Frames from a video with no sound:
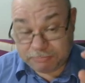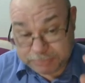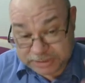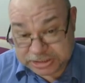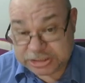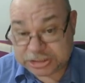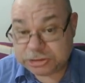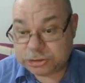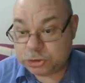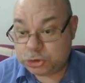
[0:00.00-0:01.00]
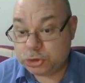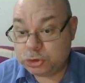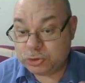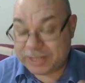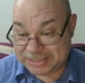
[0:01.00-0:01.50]
position to
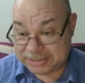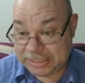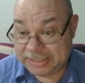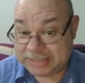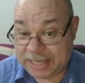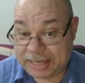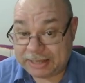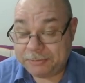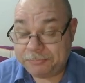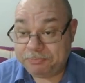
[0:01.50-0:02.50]
do a sneak attack.